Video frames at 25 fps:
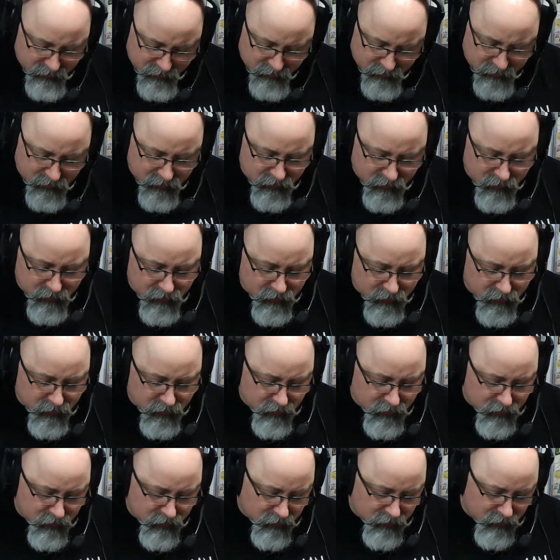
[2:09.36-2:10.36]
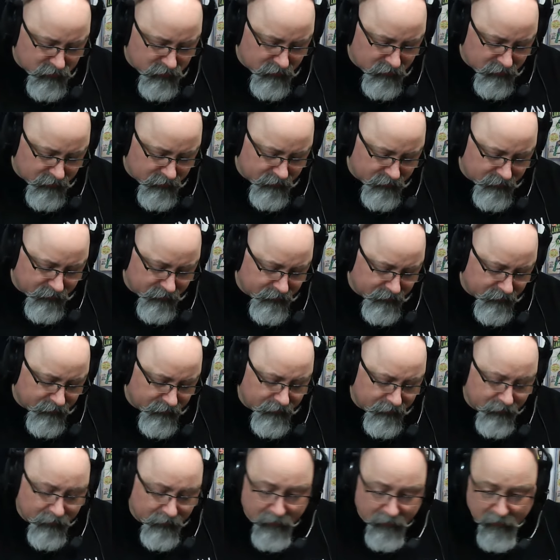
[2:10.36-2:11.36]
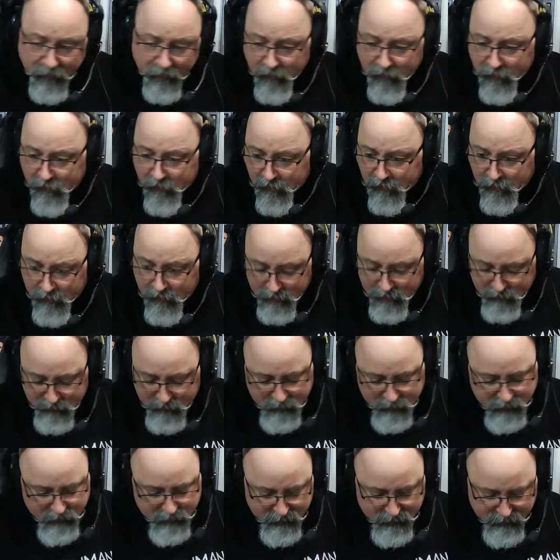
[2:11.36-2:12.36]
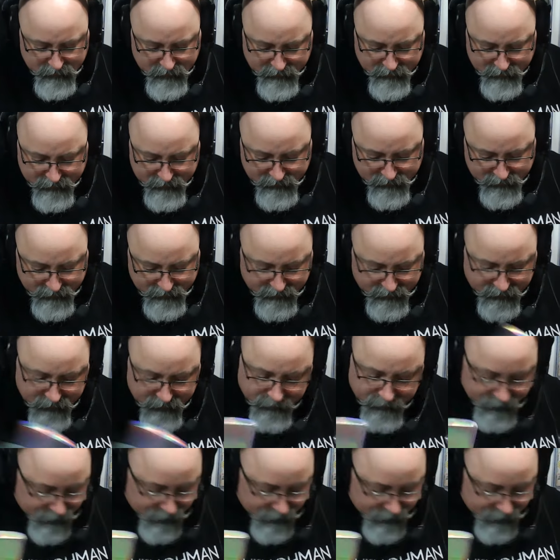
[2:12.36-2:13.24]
(silence)